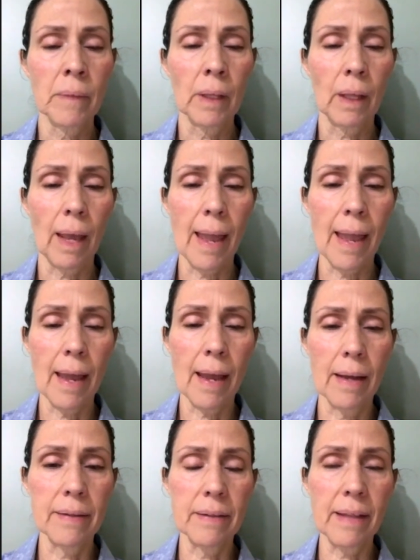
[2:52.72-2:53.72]

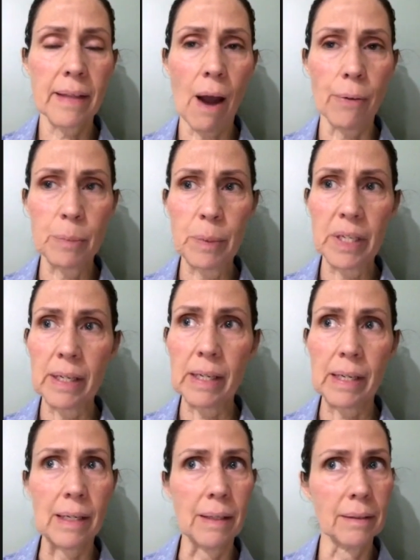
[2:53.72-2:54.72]
And that would
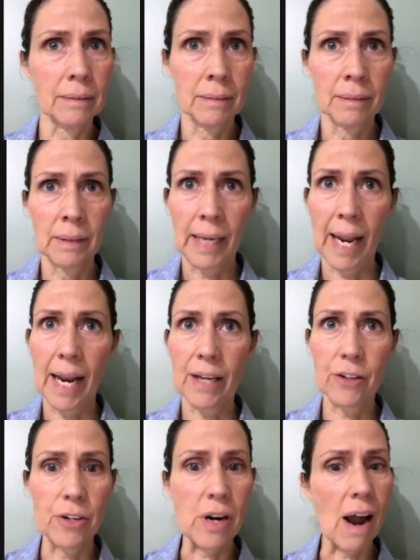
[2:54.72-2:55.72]
be 8 or
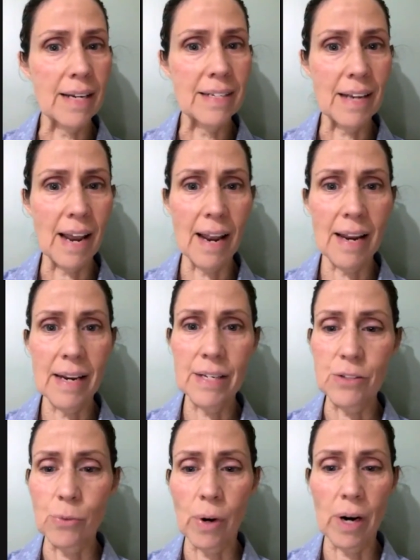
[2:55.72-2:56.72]
9 days
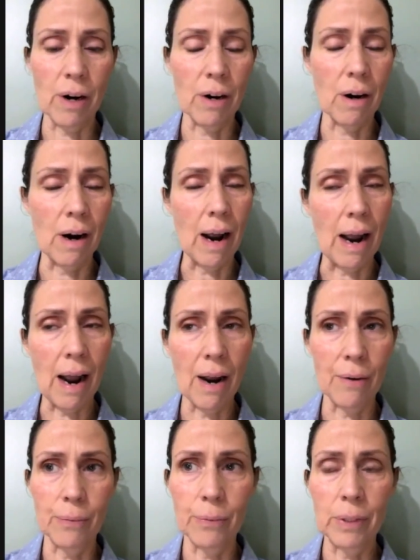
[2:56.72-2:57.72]
where I
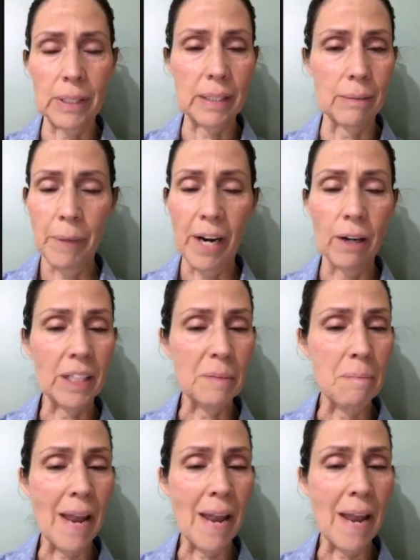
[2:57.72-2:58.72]
really
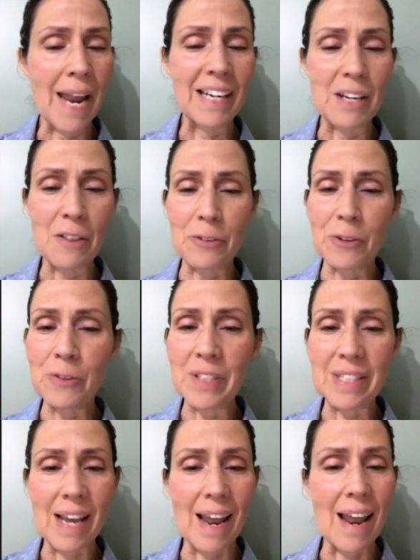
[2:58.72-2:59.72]
barely made it through the
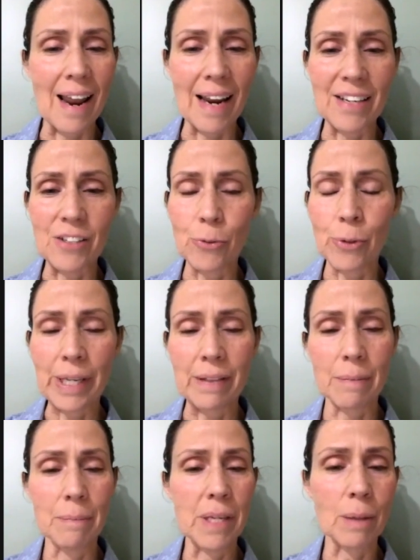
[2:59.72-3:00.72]
day, doing the
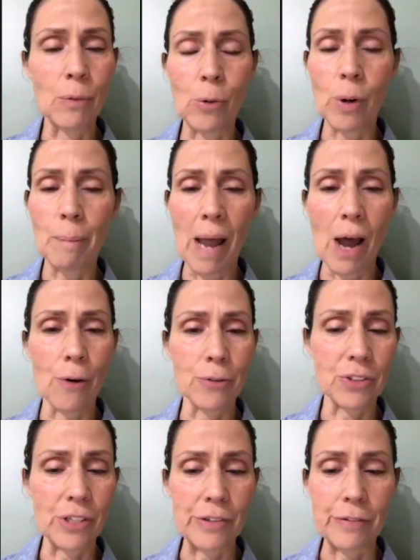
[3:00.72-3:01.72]
minimal amount
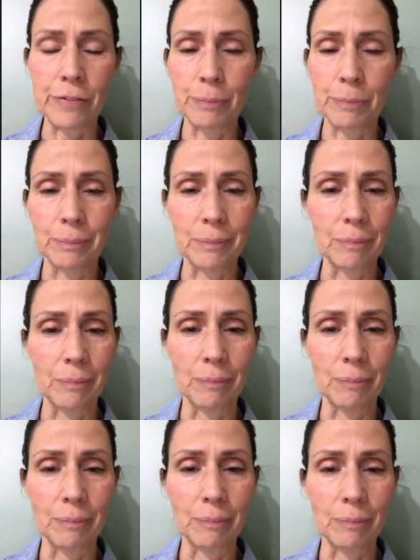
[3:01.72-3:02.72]
of
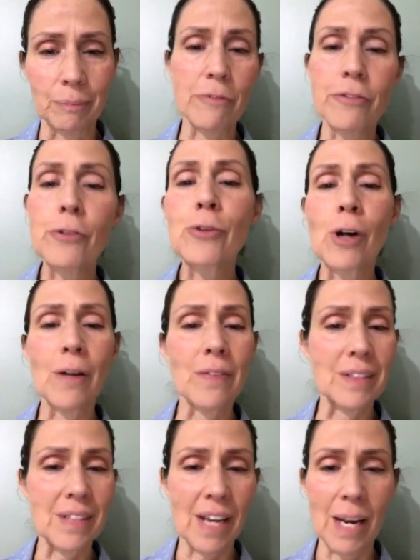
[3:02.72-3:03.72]
putting some food
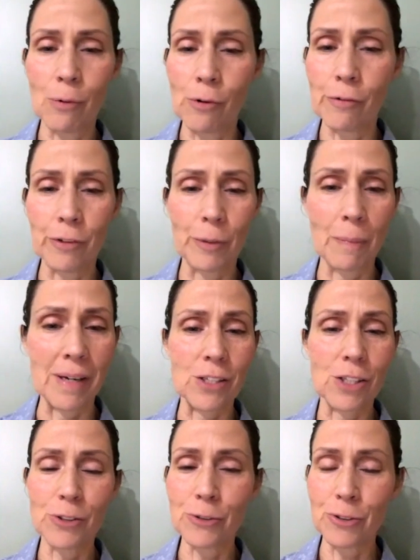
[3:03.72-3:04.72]
on the table for
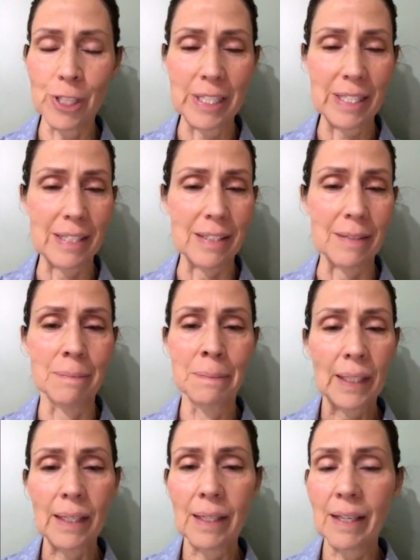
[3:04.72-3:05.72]
children and
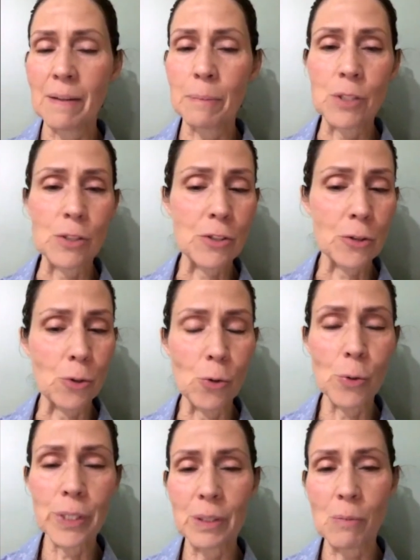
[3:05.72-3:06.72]
getting them to
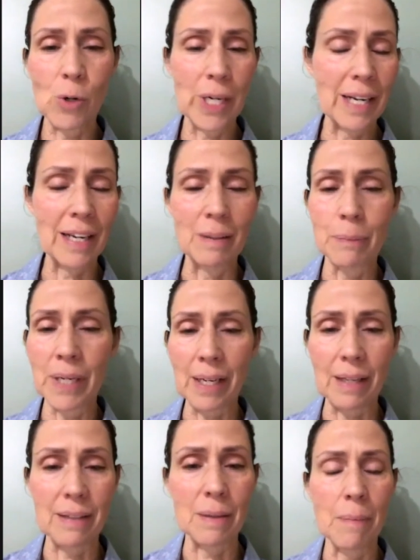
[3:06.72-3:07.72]
school in the morning and
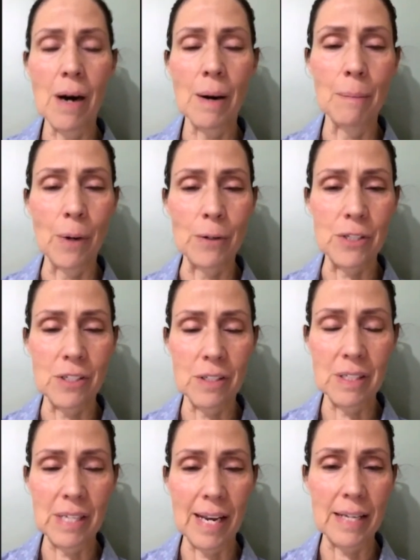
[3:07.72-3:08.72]
picking them up. Most
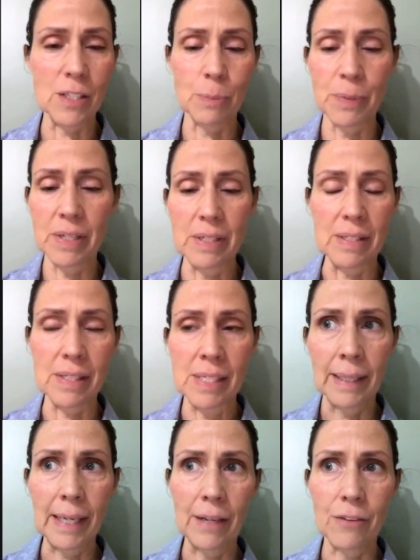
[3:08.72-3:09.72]
of the day spent
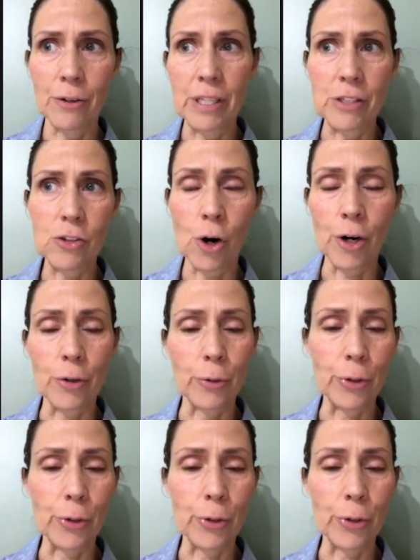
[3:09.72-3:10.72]
either in a dark
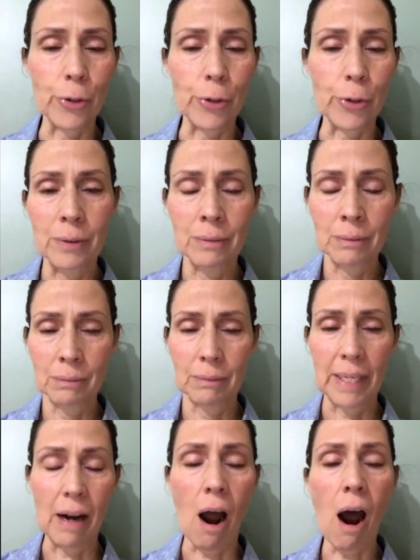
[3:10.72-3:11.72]
room or
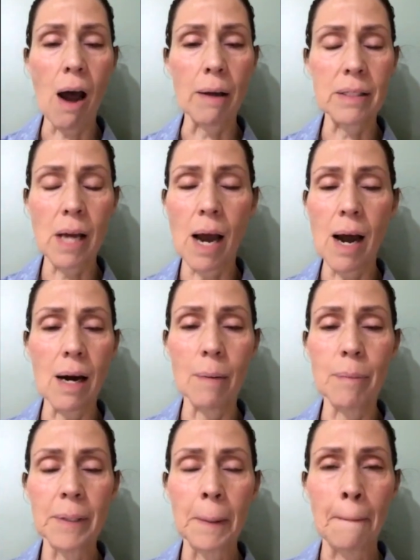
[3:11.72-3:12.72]
in a hot
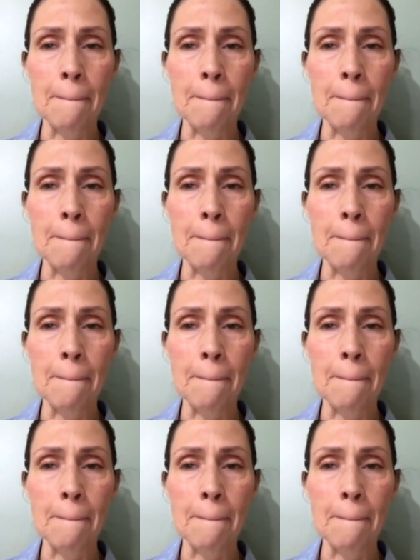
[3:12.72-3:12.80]
tub.